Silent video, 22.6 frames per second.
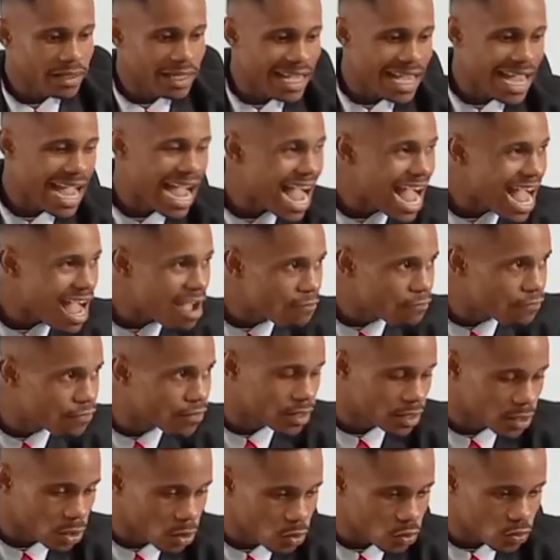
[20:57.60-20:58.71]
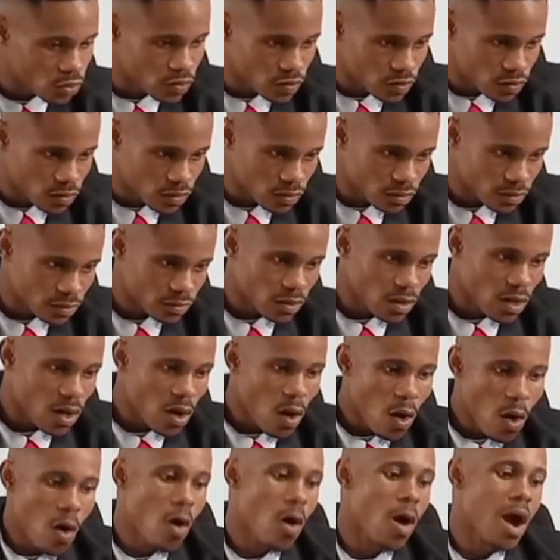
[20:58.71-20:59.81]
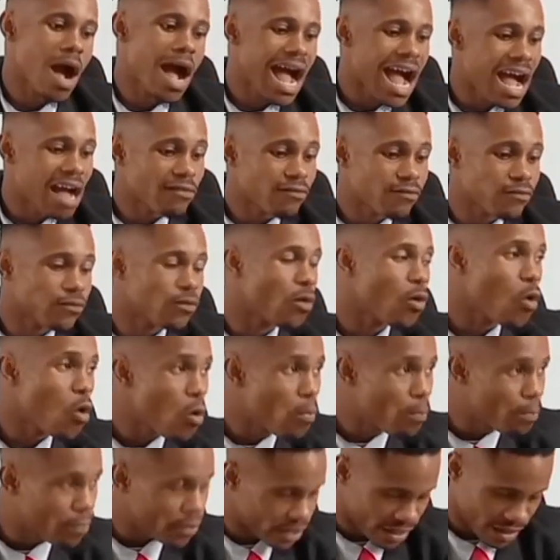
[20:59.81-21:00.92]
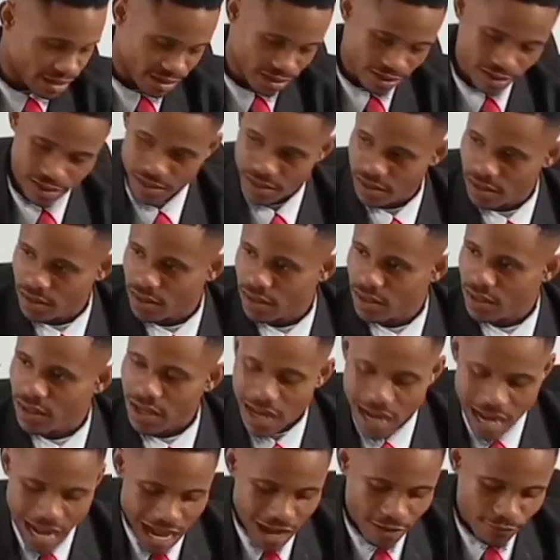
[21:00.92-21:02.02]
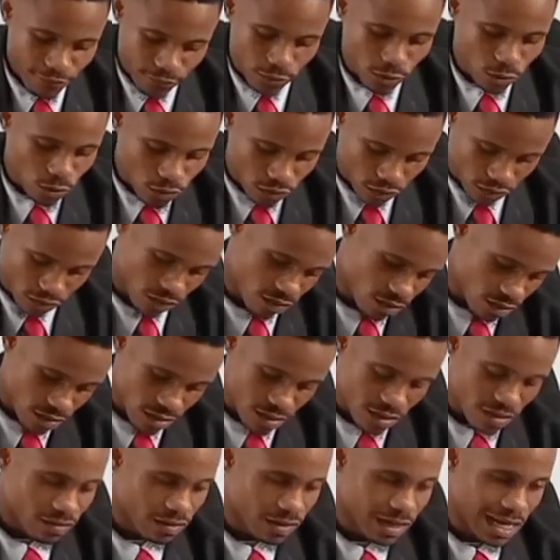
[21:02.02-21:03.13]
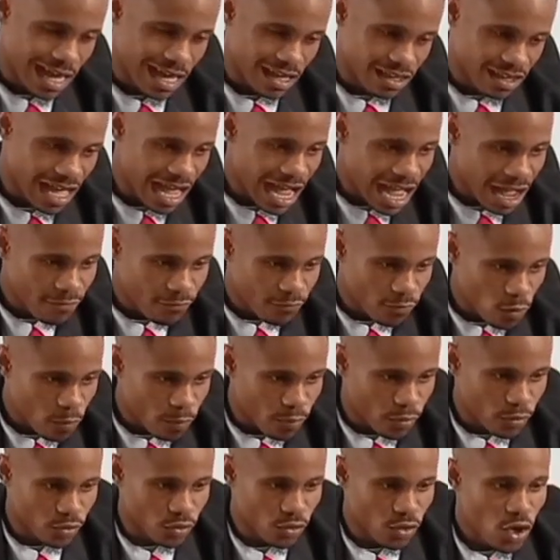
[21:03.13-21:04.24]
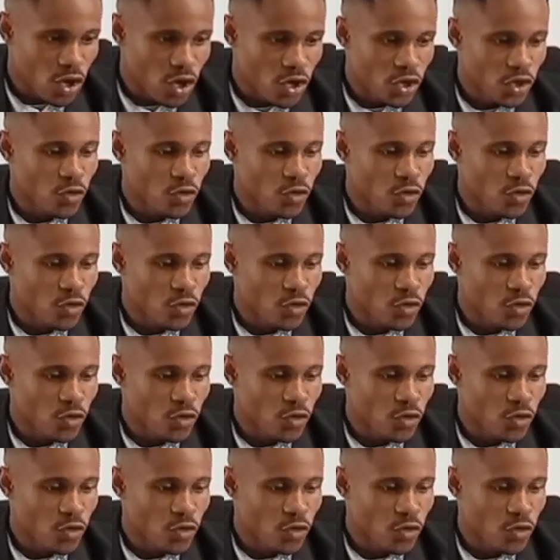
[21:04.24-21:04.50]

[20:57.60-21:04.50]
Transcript: They half close or half open. Half close slash half open.